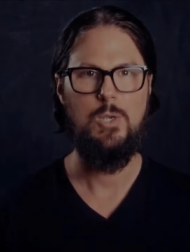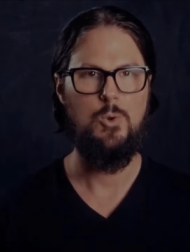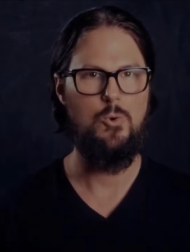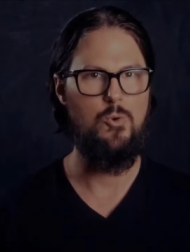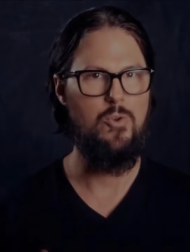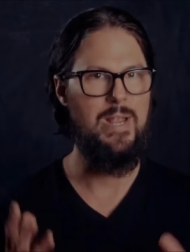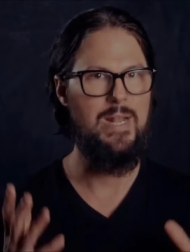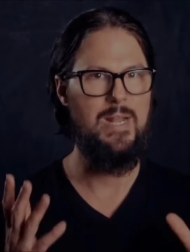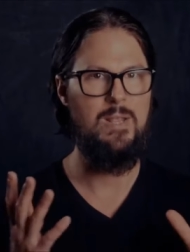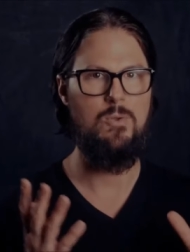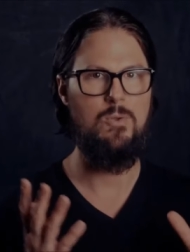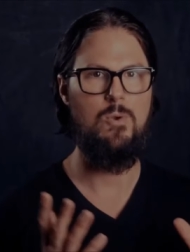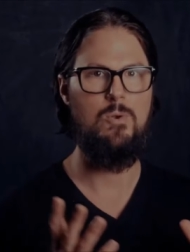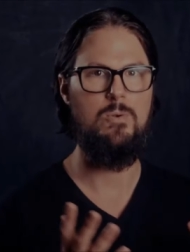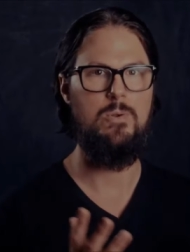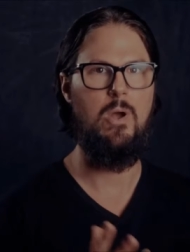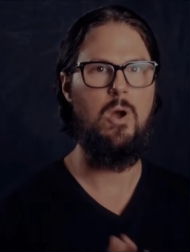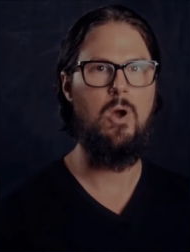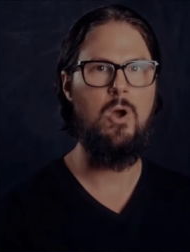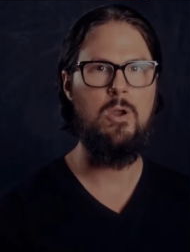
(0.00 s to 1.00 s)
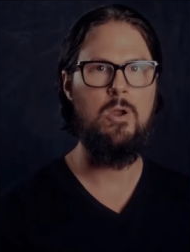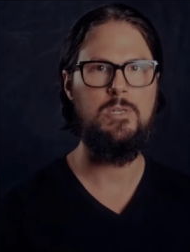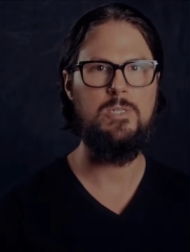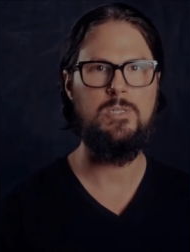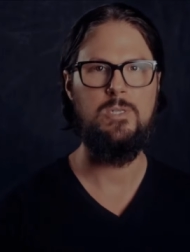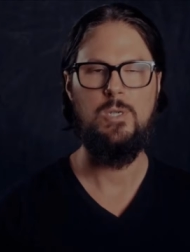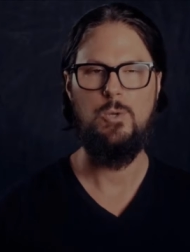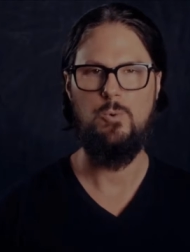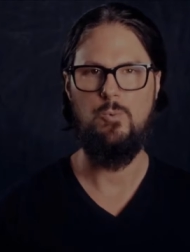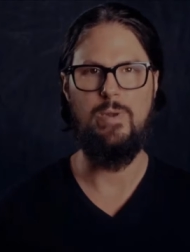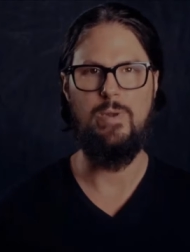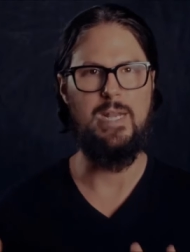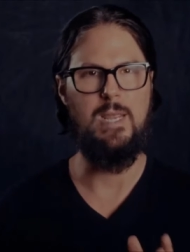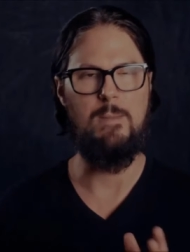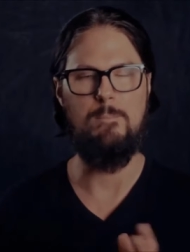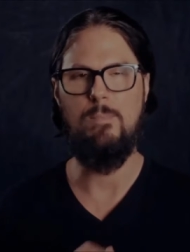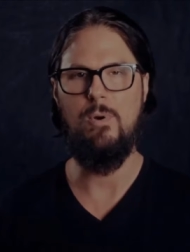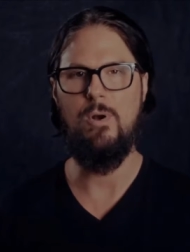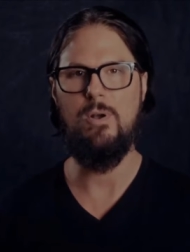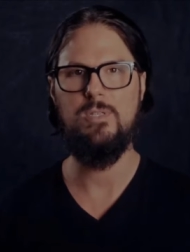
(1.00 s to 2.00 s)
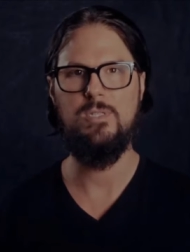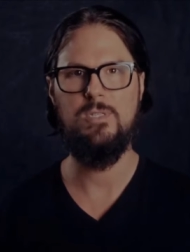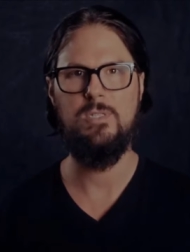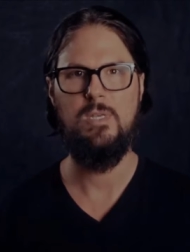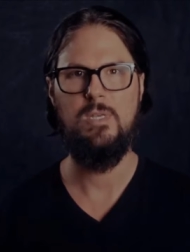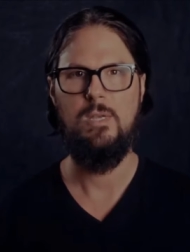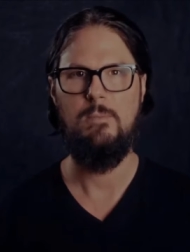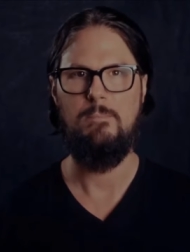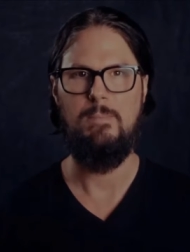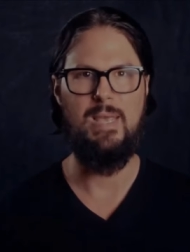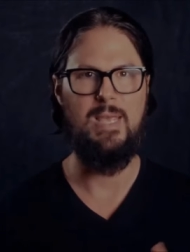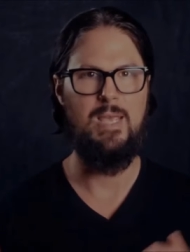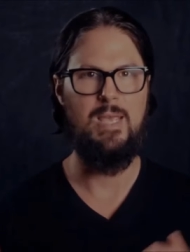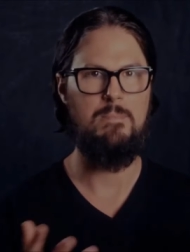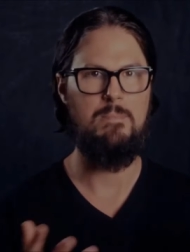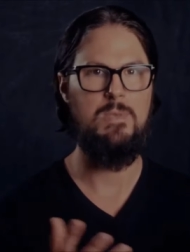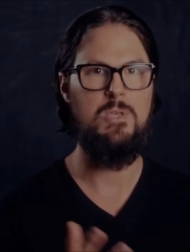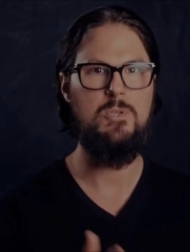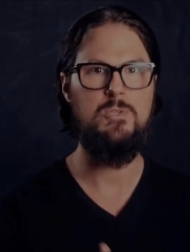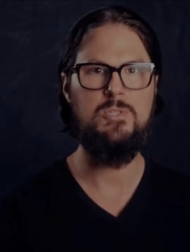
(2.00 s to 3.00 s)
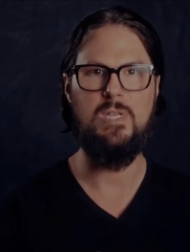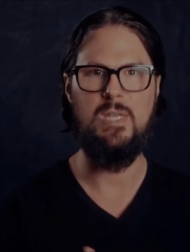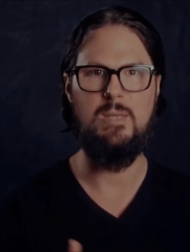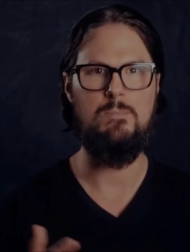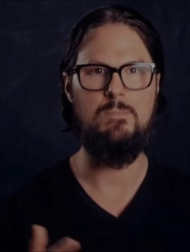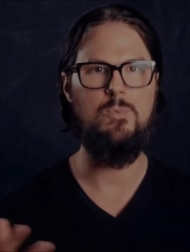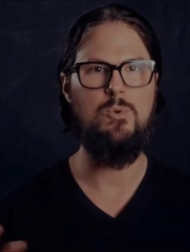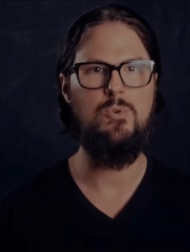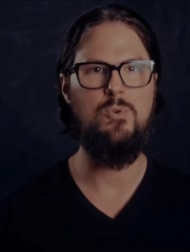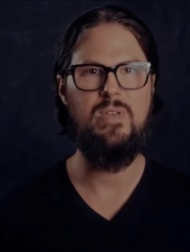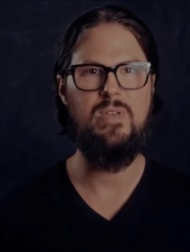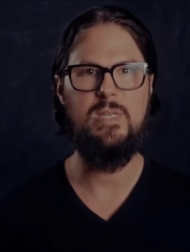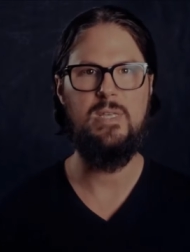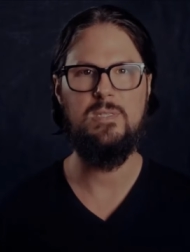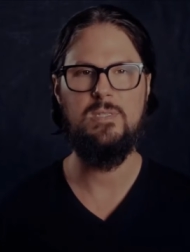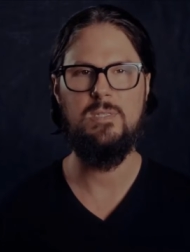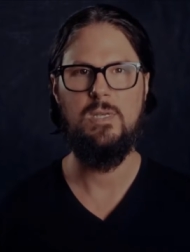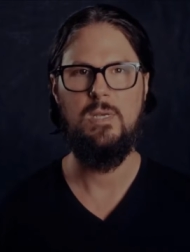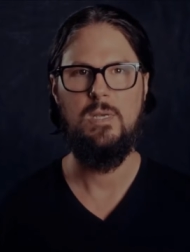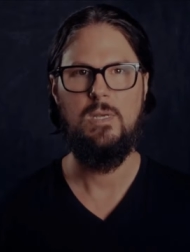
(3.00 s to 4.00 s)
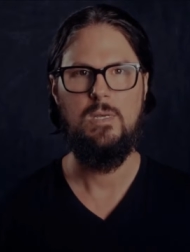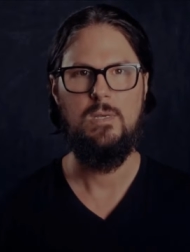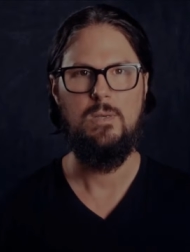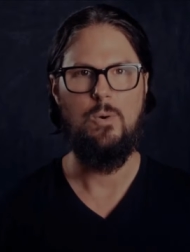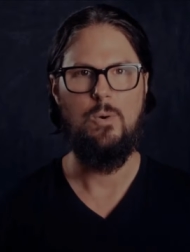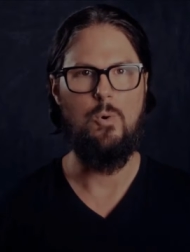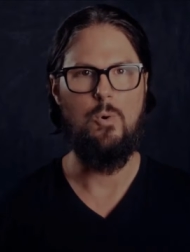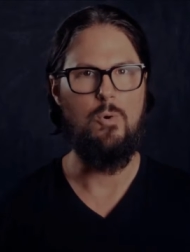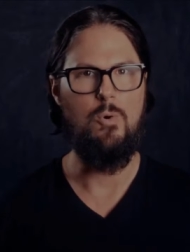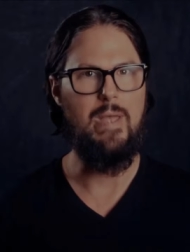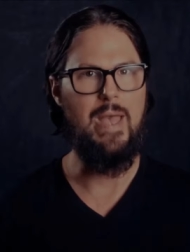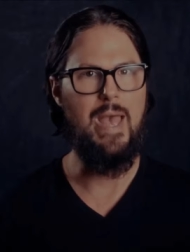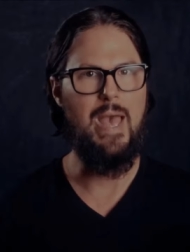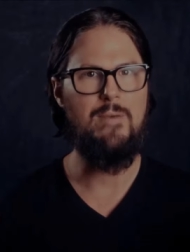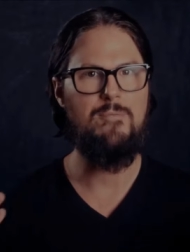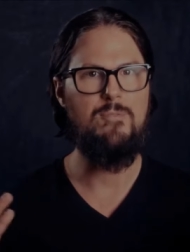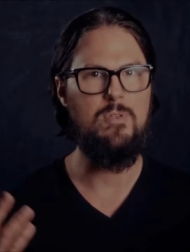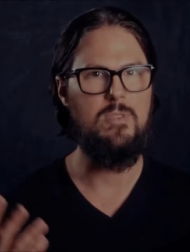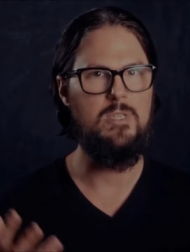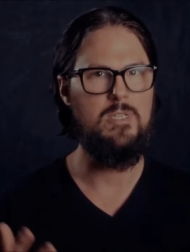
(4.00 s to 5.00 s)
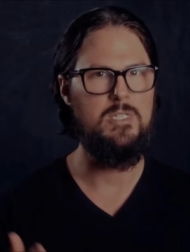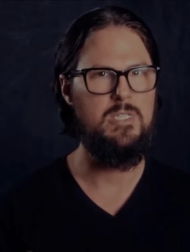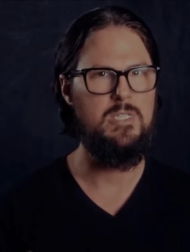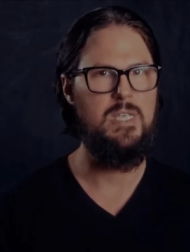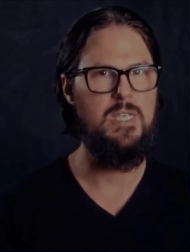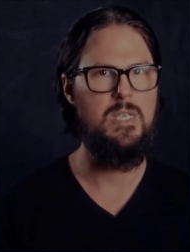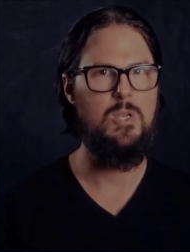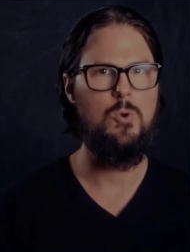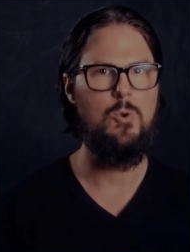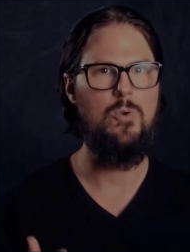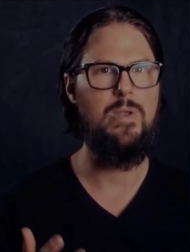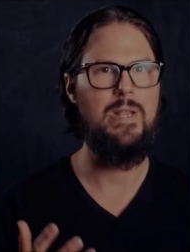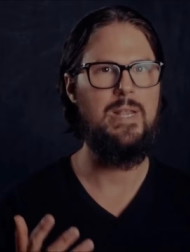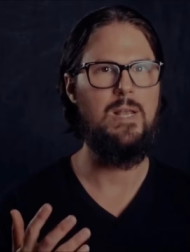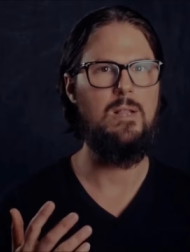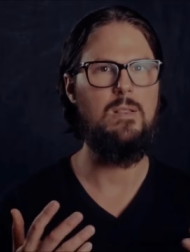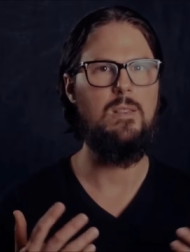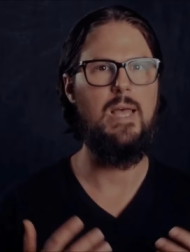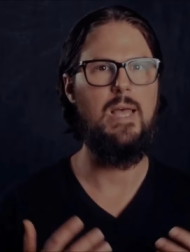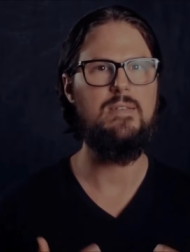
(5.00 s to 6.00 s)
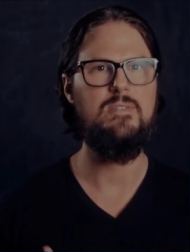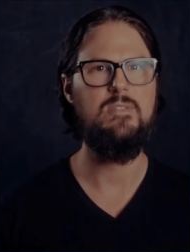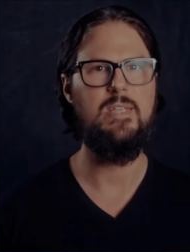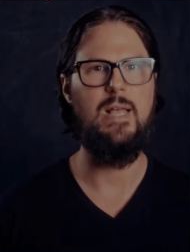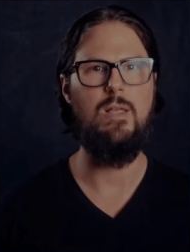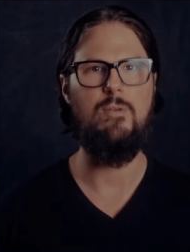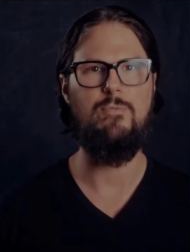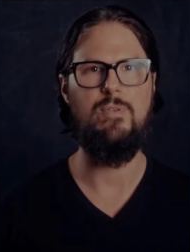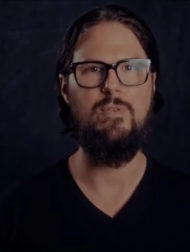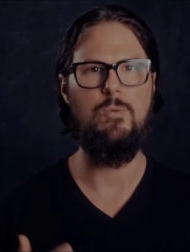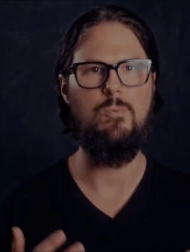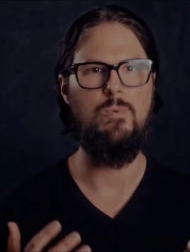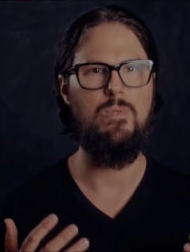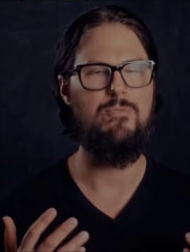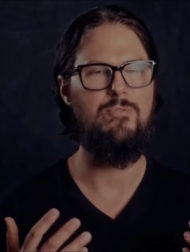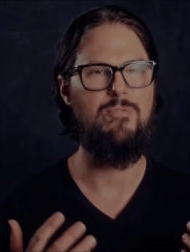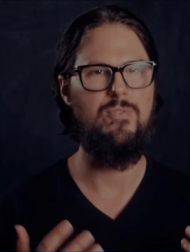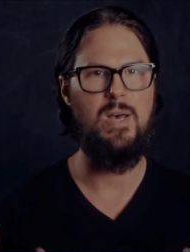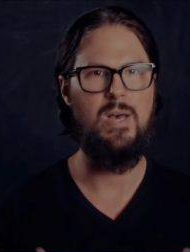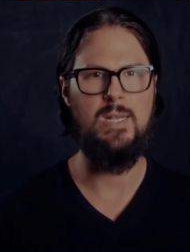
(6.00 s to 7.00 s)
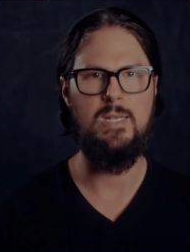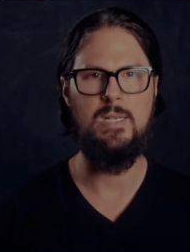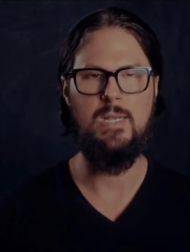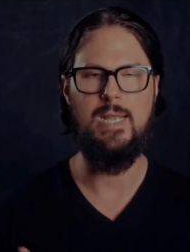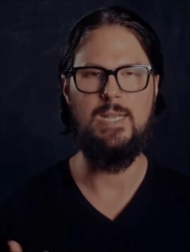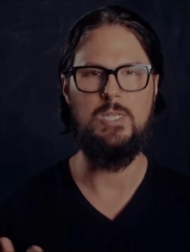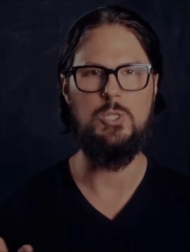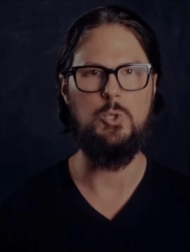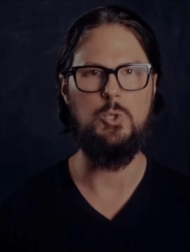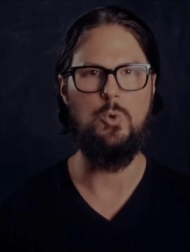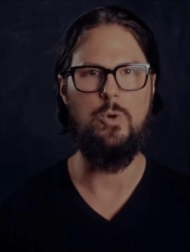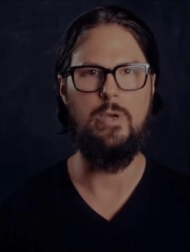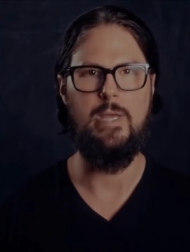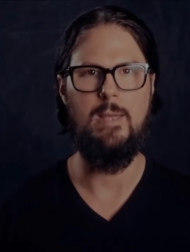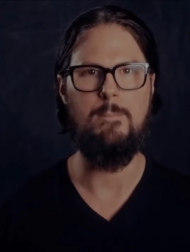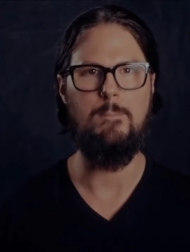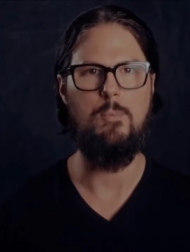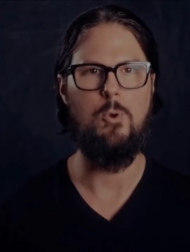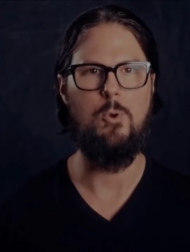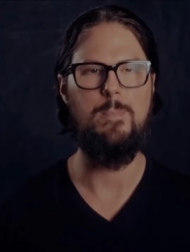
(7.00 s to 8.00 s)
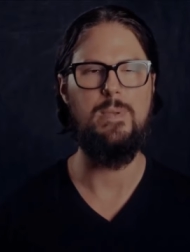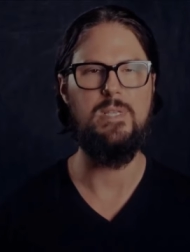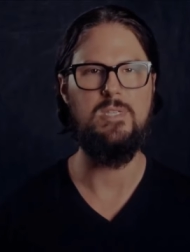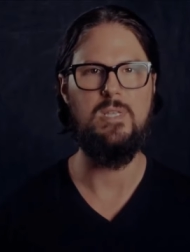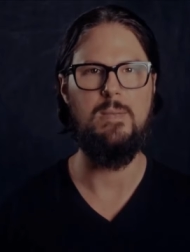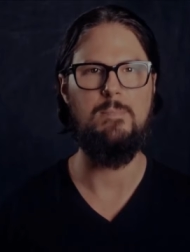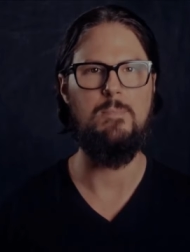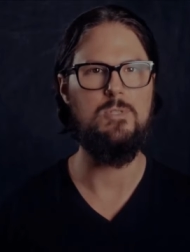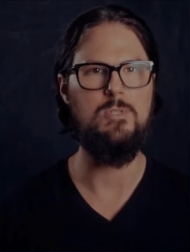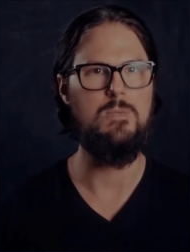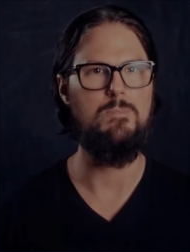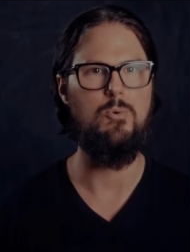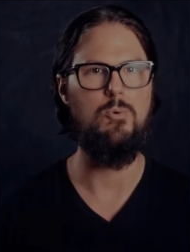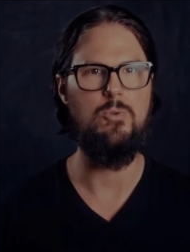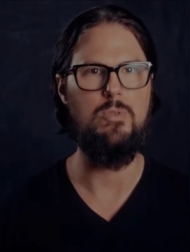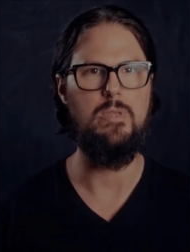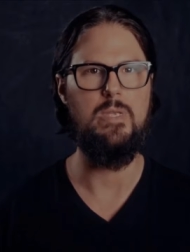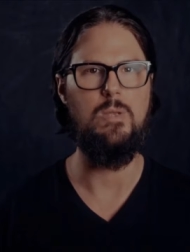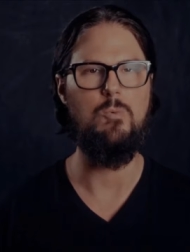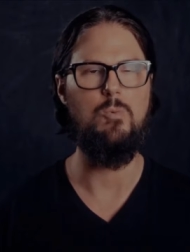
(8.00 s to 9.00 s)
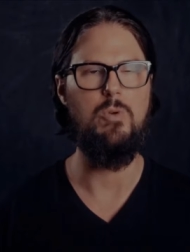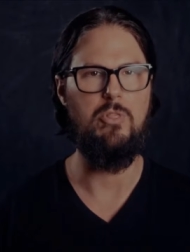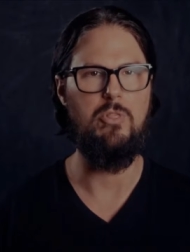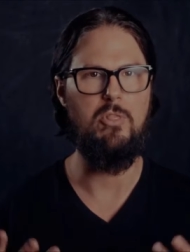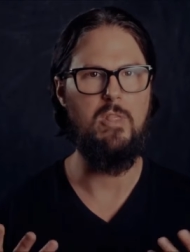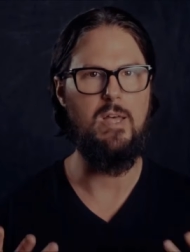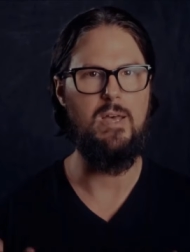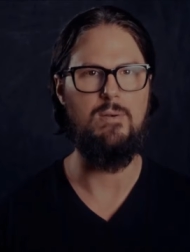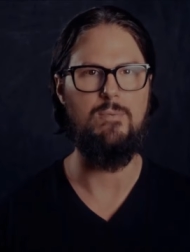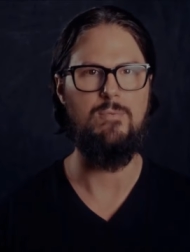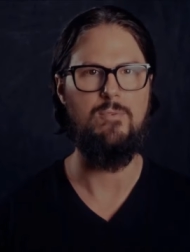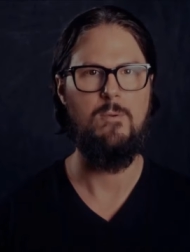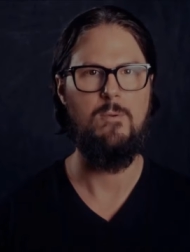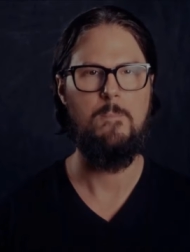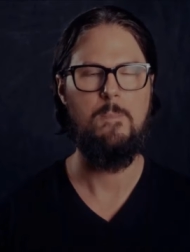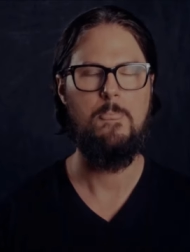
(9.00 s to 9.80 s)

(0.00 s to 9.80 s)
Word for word: creating their own art, writing books, making music and movies, or effortlessly creating a lifestyle filled with fun and joy and purpose, and most importantly, with love.